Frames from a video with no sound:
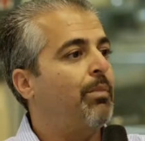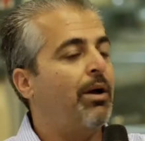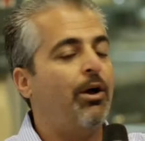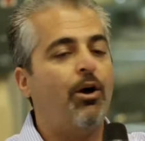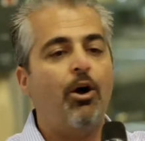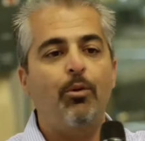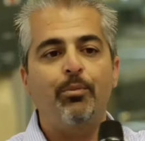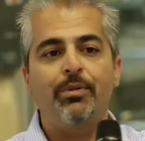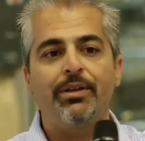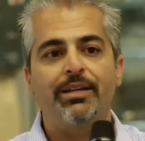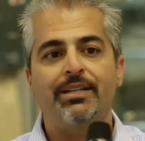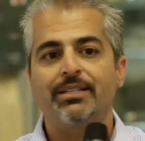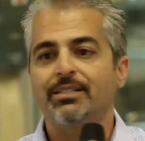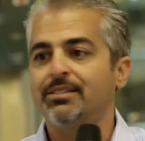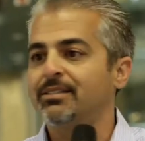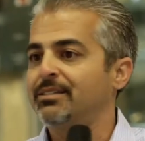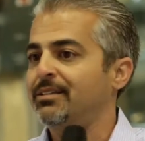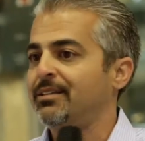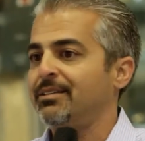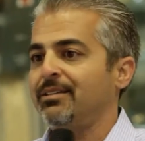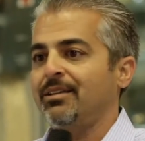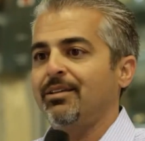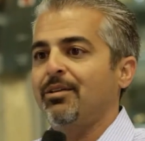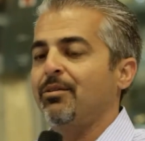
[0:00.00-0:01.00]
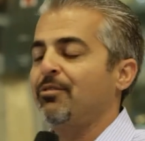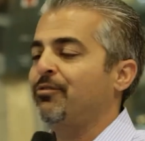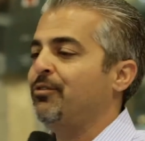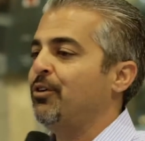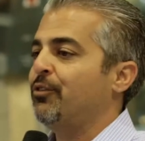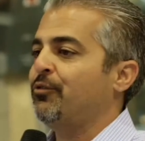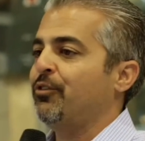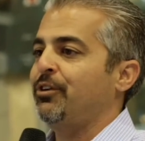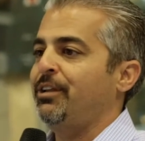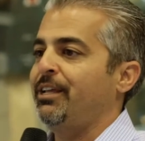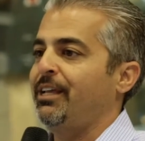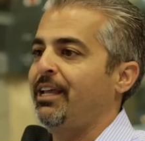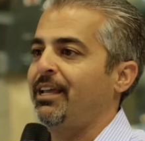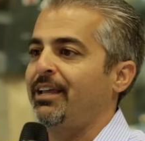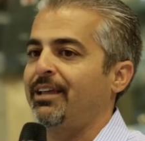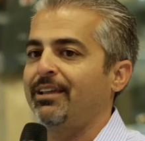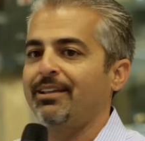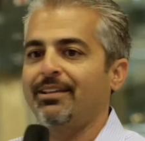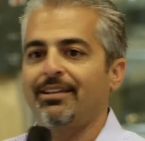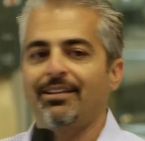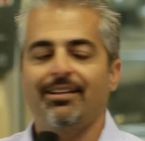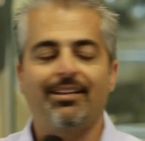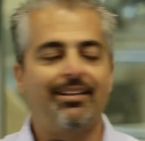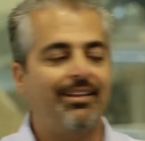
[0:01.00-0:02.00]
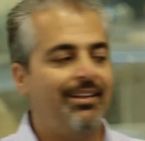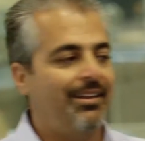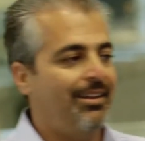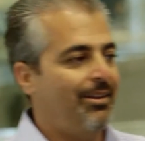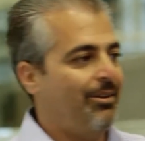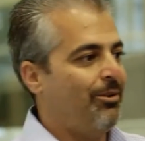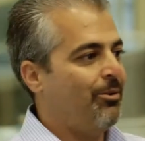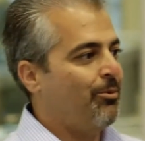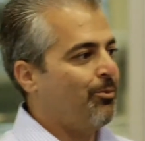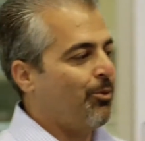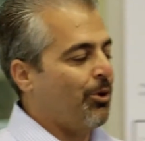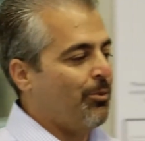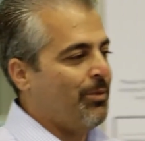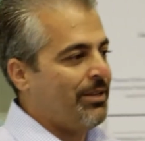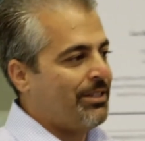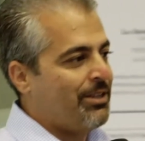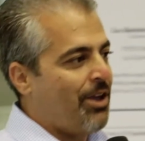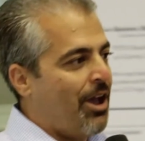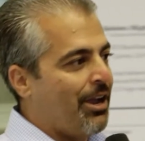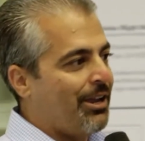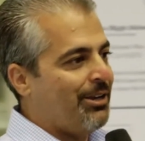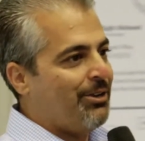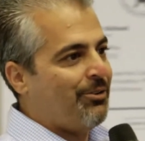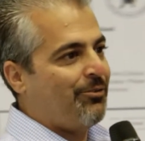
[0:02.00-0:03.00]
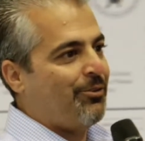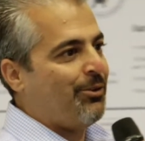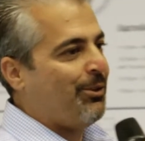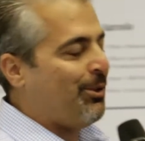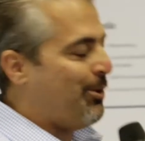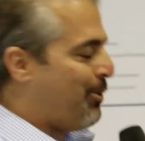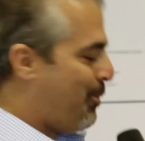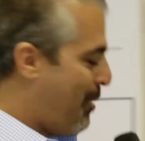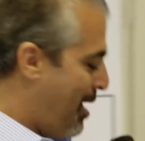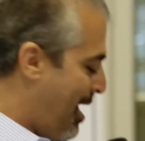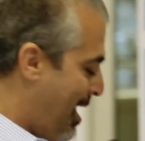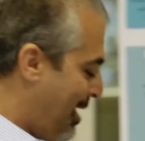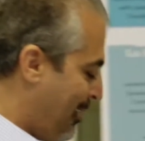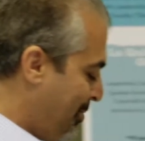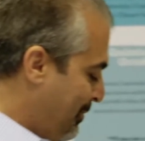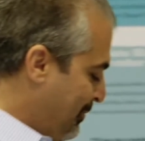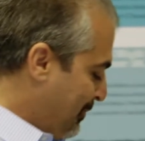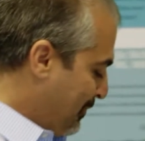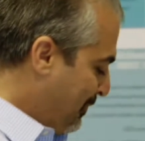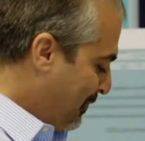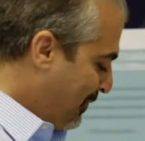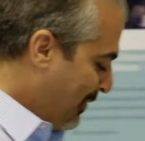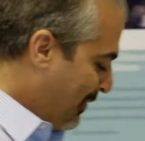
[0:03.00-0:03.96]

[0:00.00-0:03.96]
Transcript: By all means, feel free to eat. We're going to be talking here for a little while.